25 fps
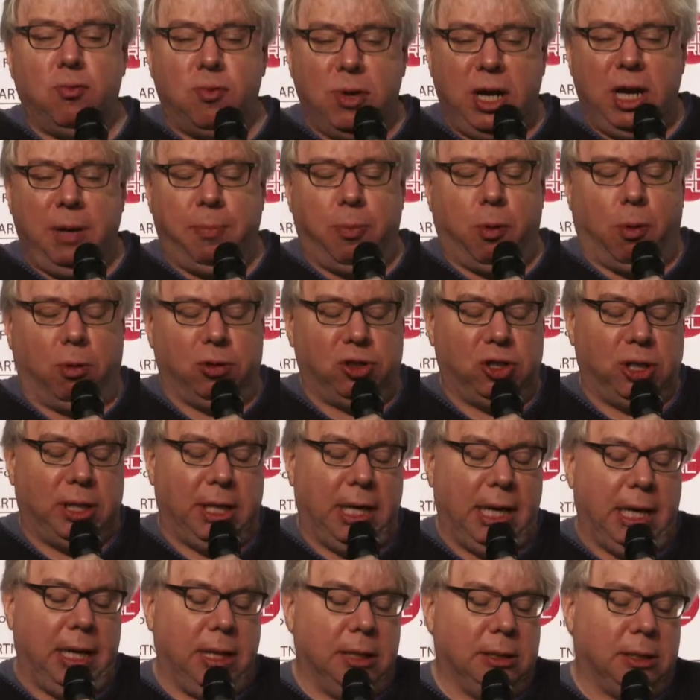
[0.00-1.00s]
read
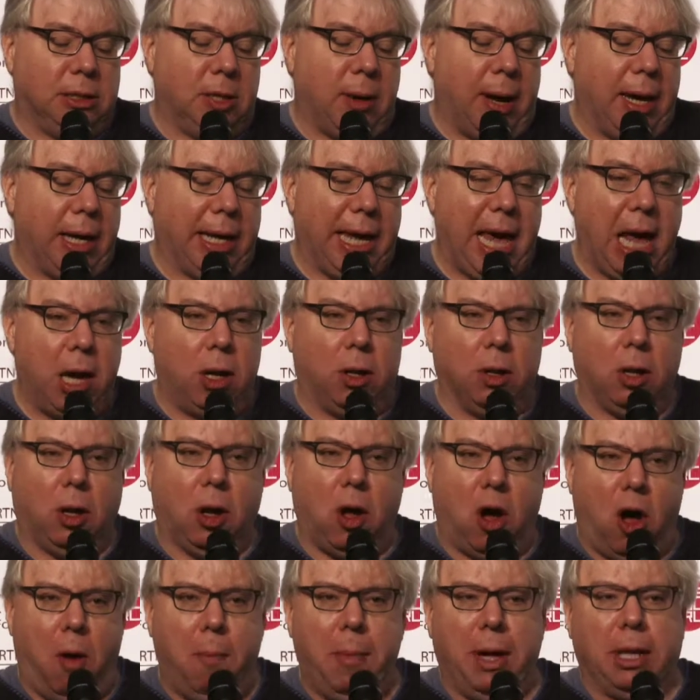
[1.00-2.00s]
Portuguese, so I cannot
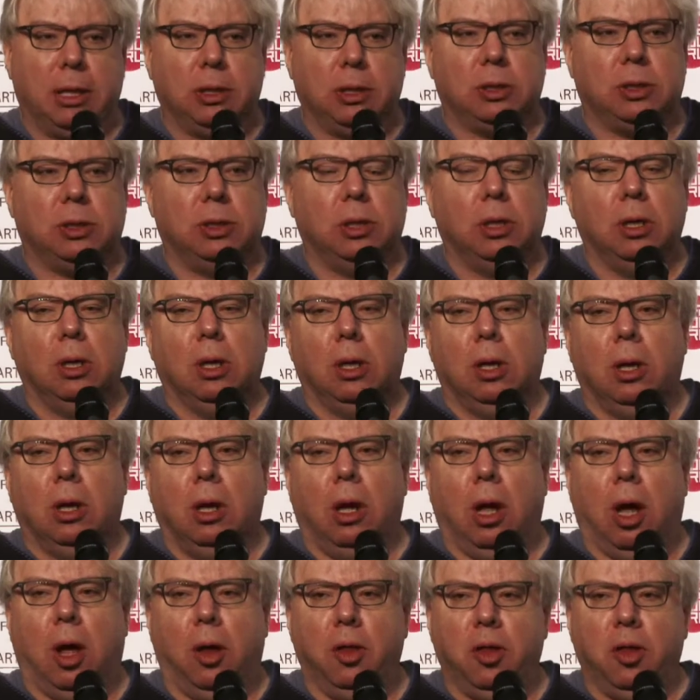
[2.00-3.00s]
comment on